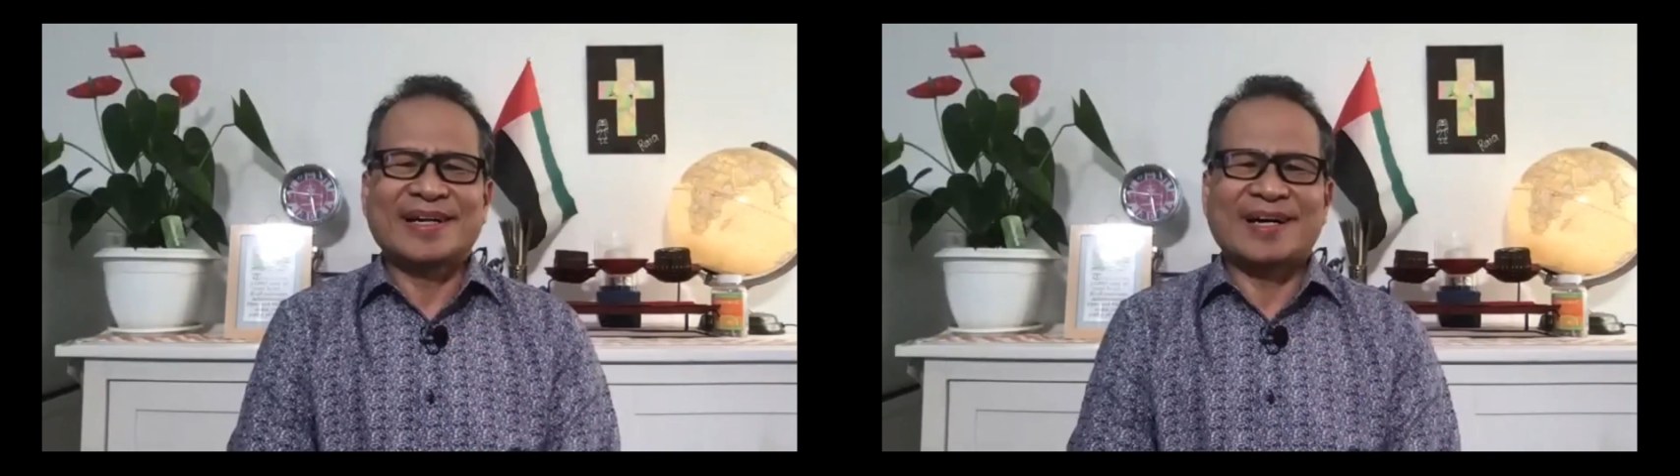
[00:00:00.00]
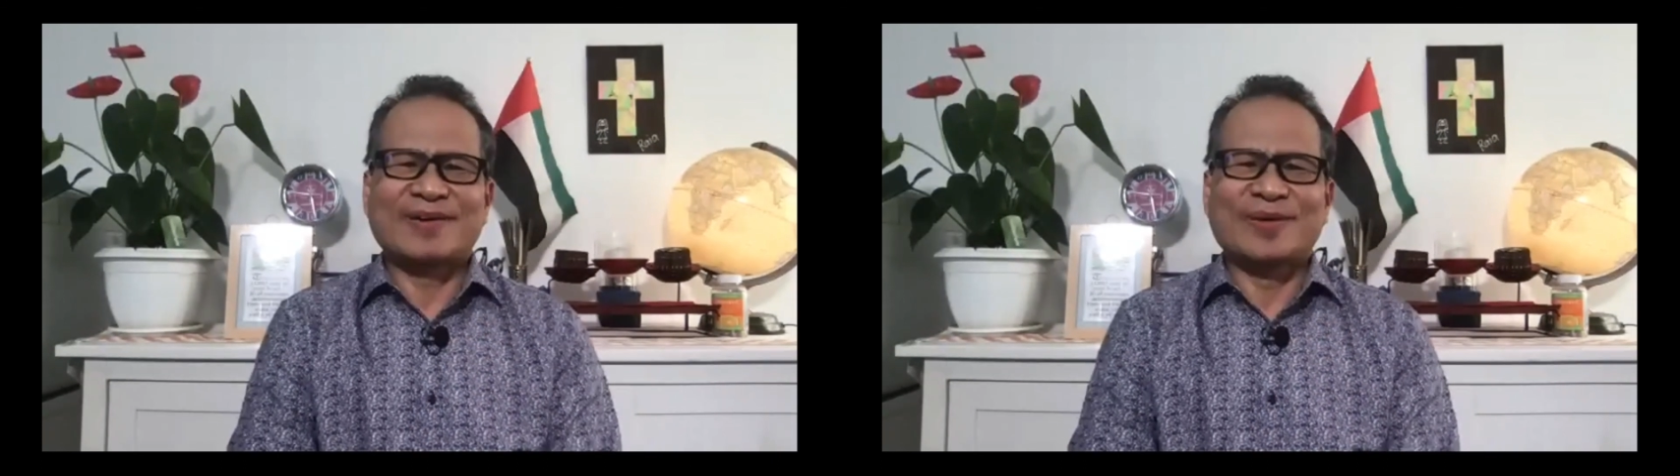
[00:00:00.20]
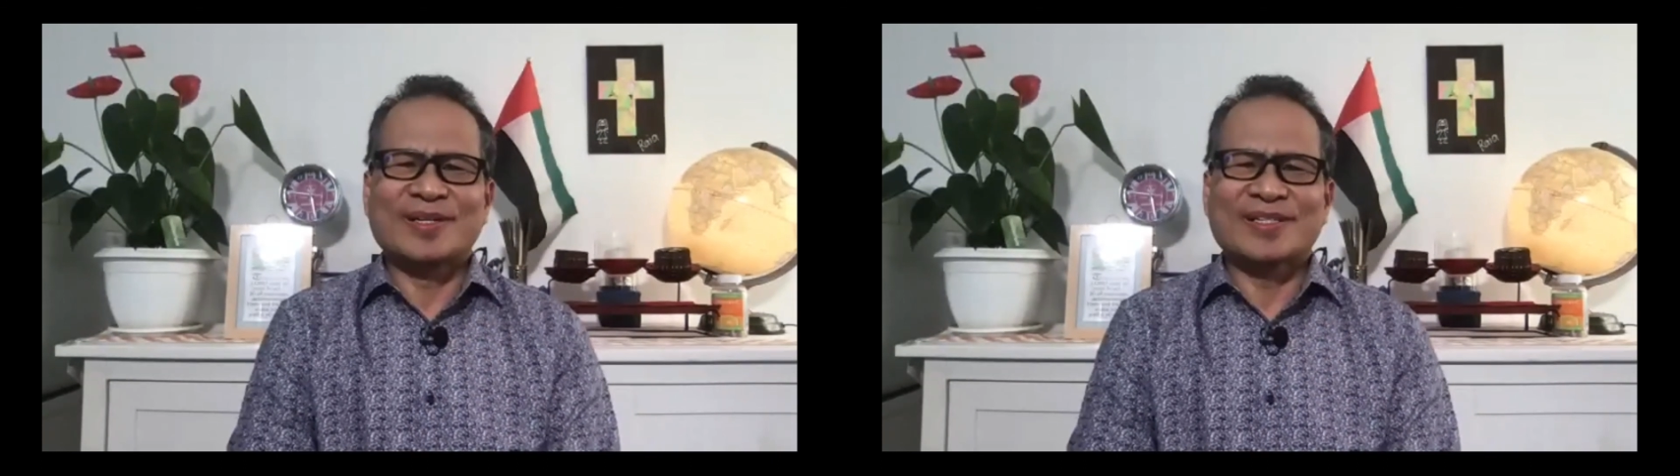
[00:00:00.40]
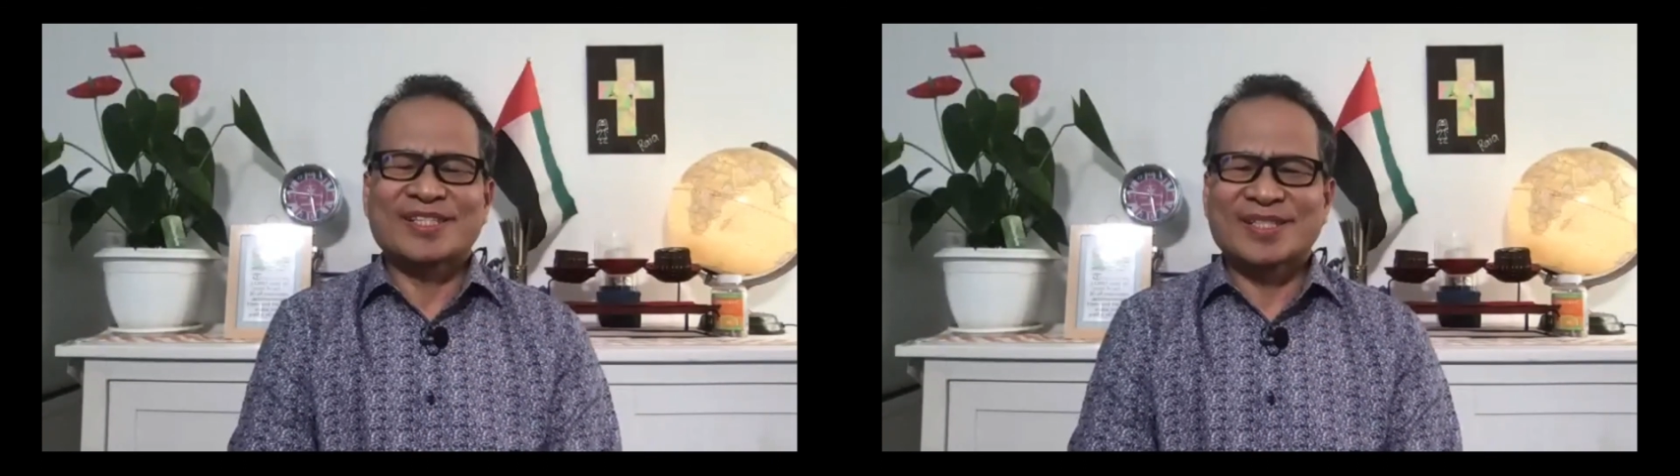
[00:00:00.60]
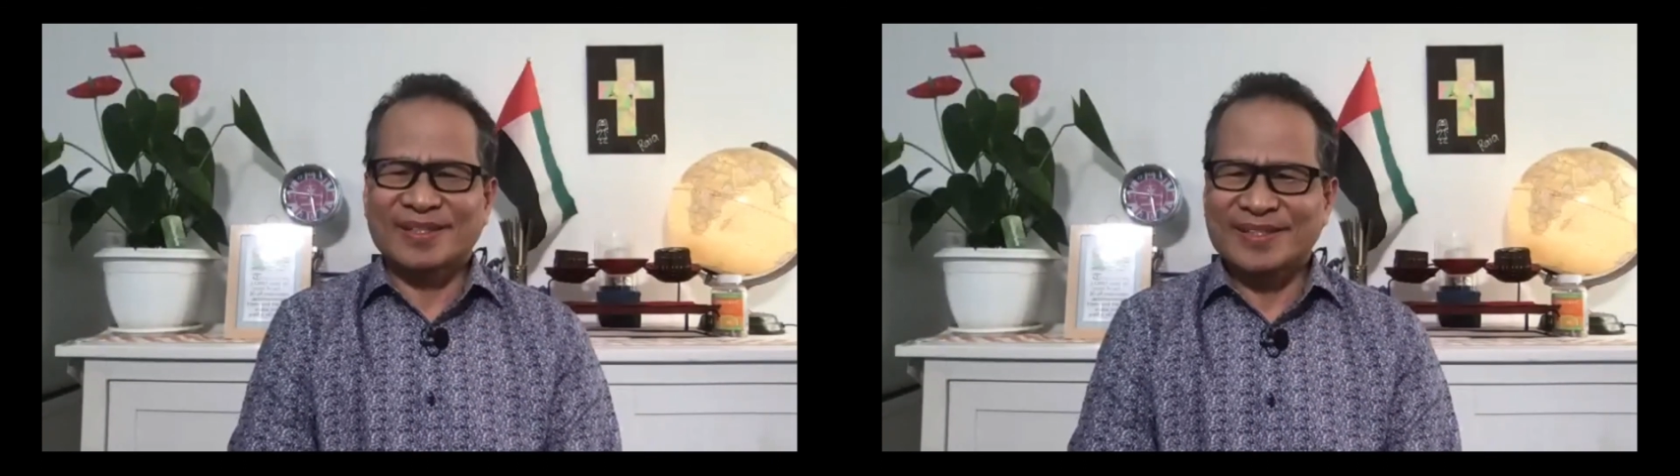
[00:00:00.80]
our
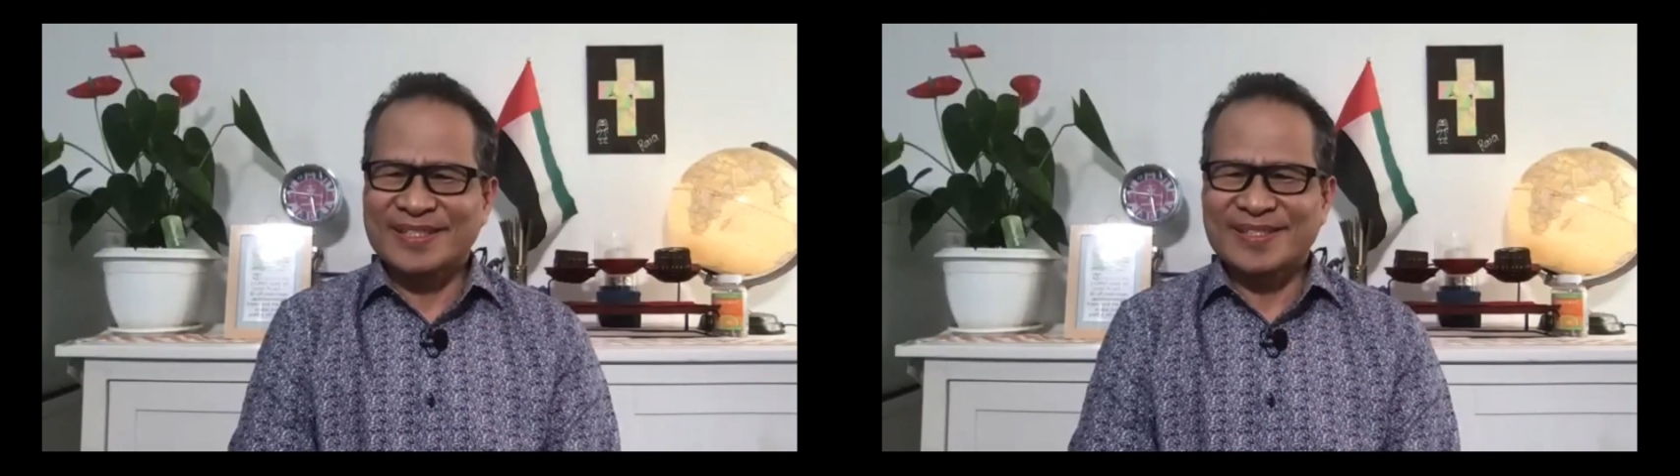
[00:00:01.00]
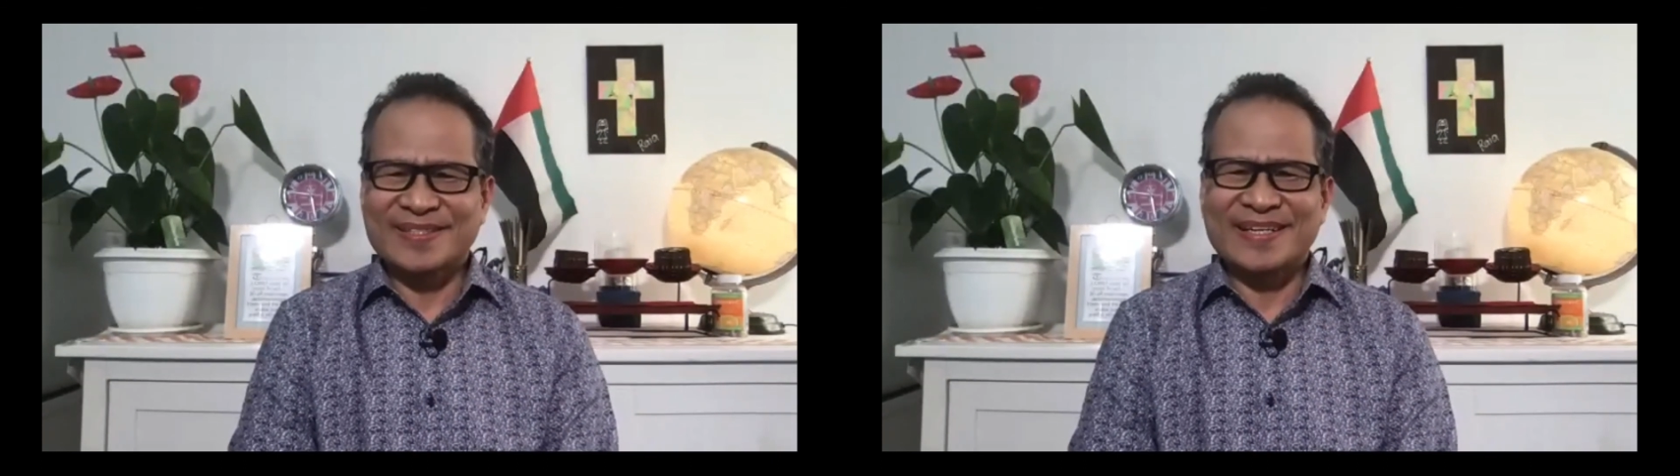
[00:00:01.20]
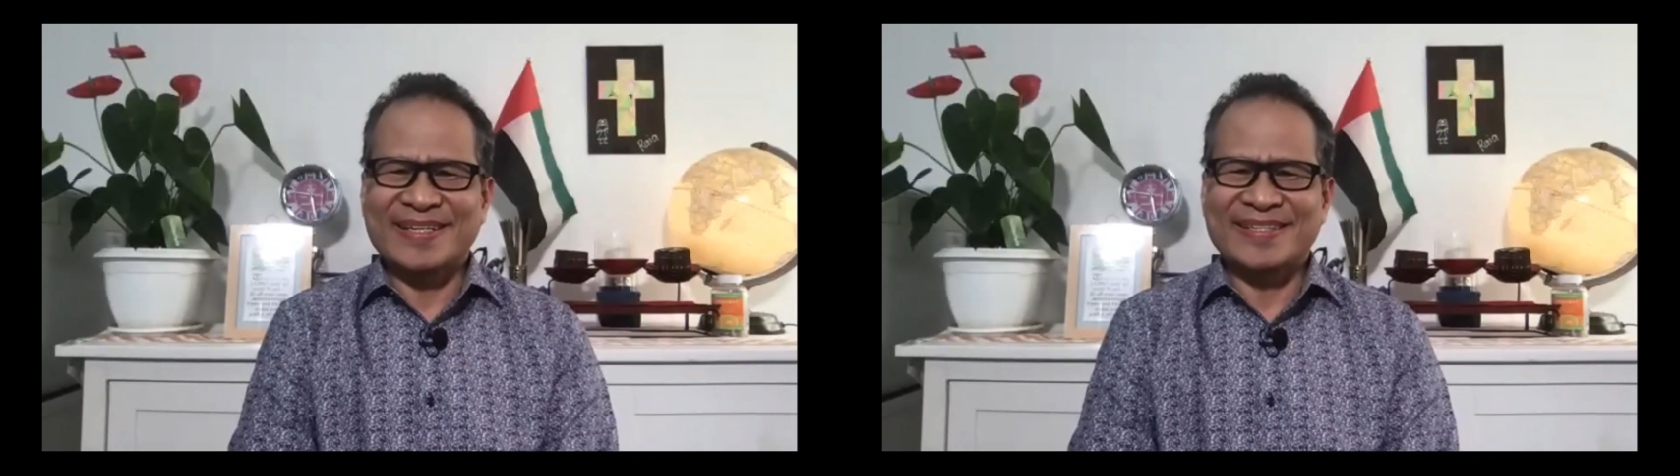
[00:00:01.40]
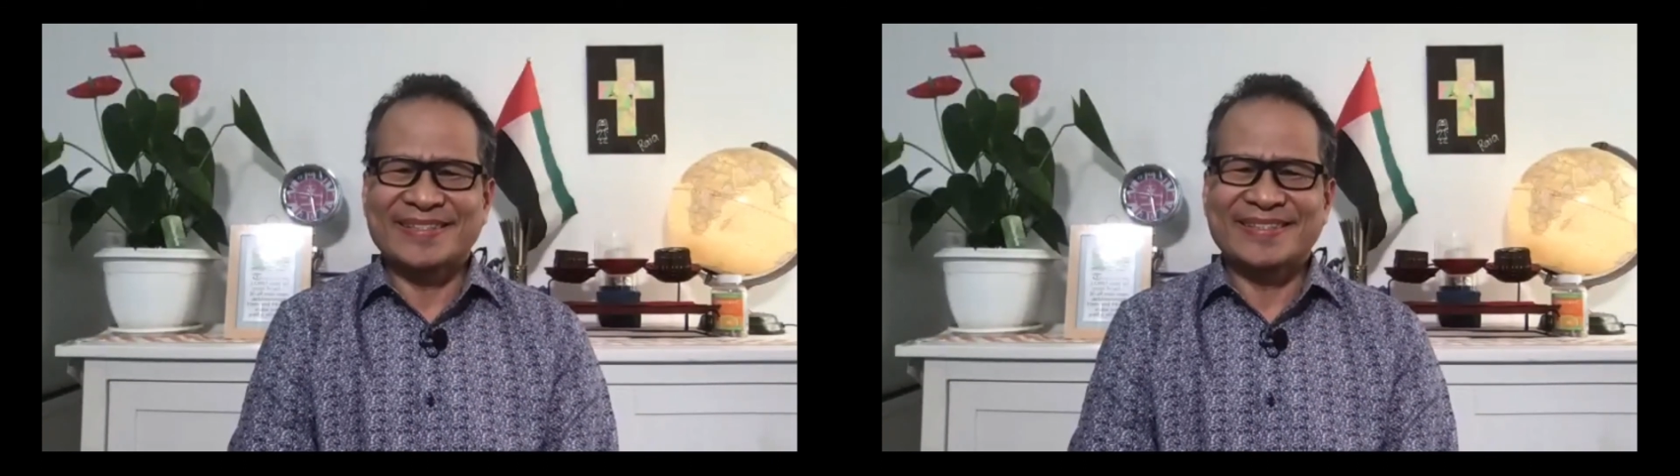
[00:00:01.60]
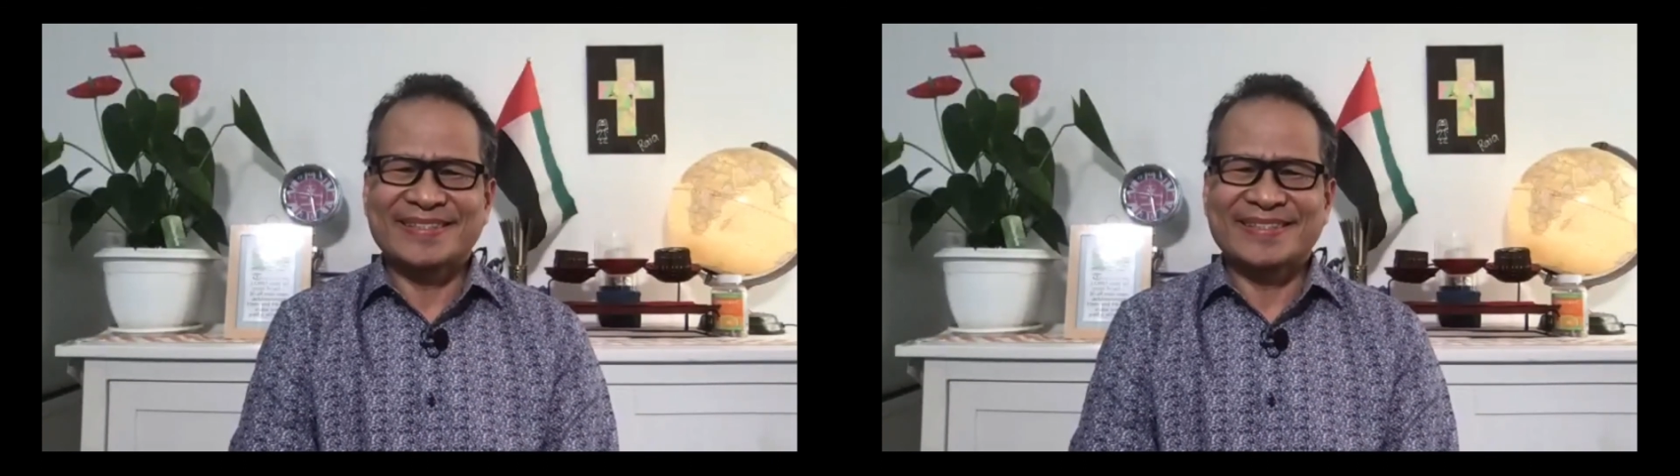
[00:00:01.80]
children today.